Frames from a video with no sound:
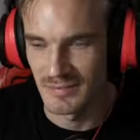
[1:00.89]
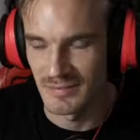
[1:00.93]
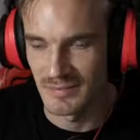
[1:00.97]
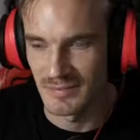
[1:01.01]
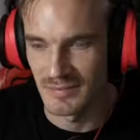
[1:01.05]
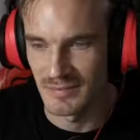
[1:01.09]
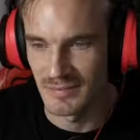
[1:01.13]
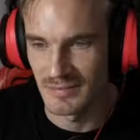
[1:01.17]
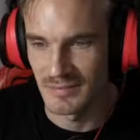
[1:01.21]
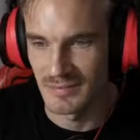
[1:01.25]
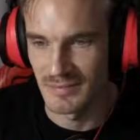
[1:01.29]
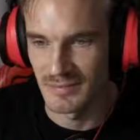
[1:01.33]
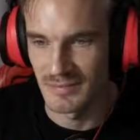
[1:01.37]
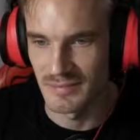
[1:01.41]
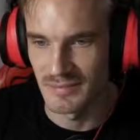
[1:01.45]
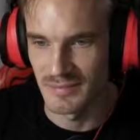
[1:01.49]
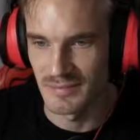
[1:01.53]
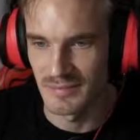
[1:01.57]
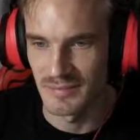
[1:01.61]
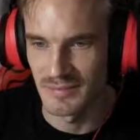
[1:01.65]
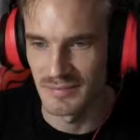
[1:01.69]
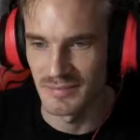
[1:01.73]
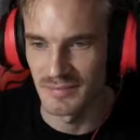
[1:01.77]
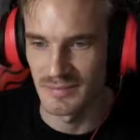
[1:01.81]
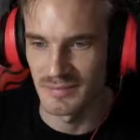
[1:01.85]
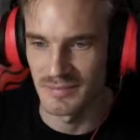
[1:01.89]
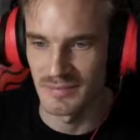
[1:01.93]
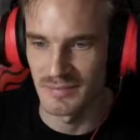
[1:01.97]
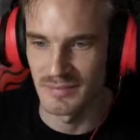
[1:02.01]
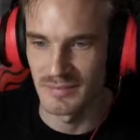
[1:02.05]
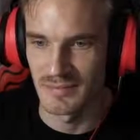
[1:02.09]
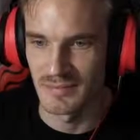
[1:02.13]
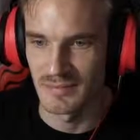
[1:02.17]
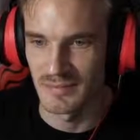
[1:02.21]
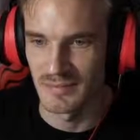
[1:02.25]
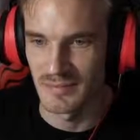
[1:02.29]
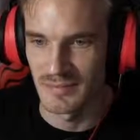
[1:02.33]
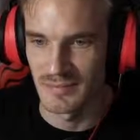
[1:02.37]

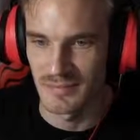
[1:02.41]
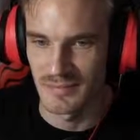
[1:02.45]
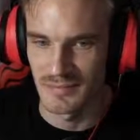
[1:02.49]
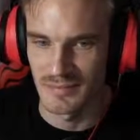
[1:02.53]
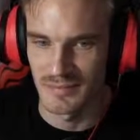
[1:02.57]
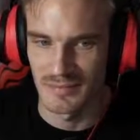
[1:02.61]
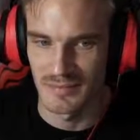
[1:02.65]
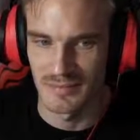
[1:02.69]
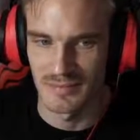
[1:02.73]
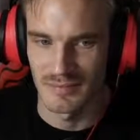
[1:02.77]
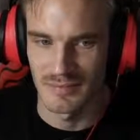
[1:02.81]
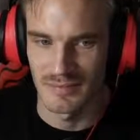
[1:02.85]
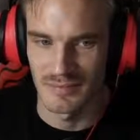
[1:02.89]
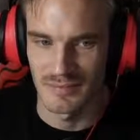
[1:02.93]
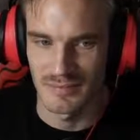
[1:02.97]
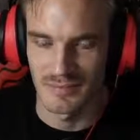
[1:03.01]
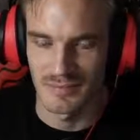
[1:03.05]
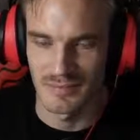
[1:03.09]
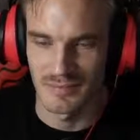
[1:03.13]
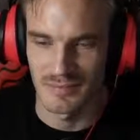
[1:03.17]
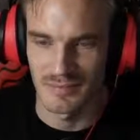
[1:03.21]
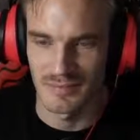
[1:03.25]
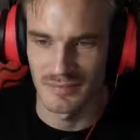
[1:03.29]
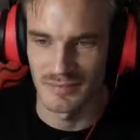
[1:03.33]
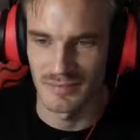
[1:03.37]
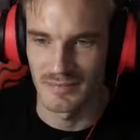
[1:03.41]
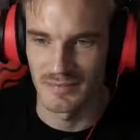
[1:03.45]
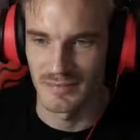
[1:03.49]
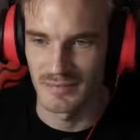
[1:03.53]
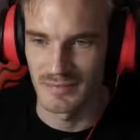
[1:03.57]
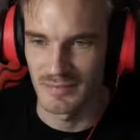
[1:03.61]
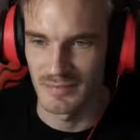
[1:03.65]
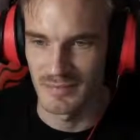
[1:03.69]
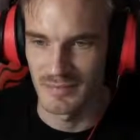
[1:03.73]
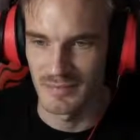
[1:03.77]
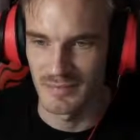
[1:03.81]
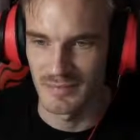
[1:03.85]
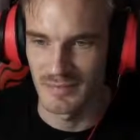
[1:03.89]

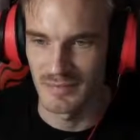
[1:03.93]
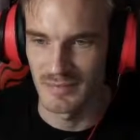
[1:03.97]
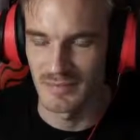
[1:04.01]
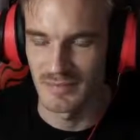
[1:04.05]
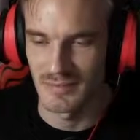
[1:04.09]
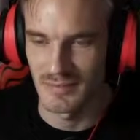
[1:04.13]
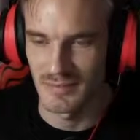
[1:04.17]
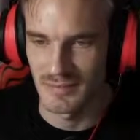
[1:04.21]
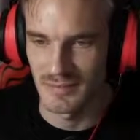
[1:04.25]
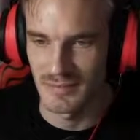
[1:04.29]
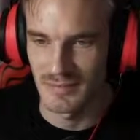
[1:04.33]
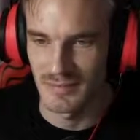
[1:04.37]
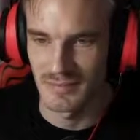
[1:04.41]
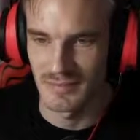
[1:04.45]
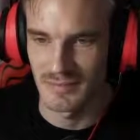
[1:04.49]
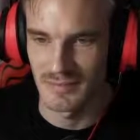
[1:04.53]
(silent)